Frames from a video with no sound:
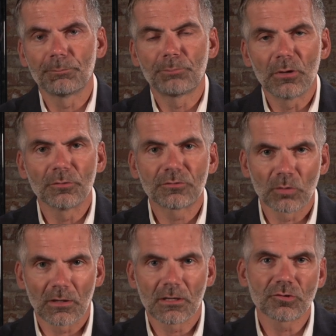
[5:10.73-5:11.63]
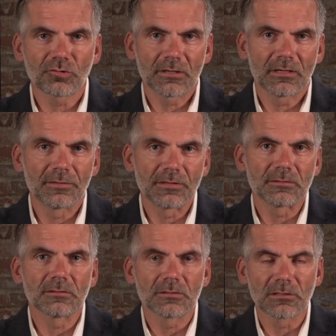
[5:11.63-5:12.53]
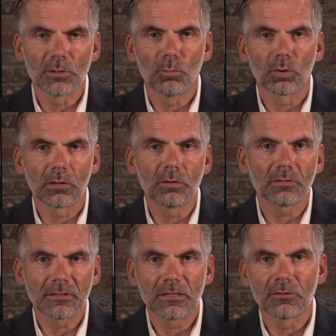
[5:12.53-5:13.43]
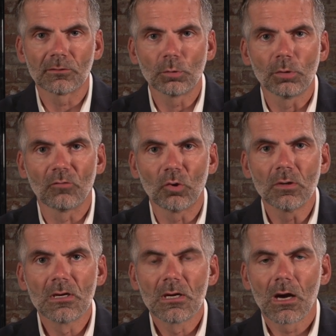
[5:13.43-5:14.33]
both to our country and then, you know, more locally here in Louisville,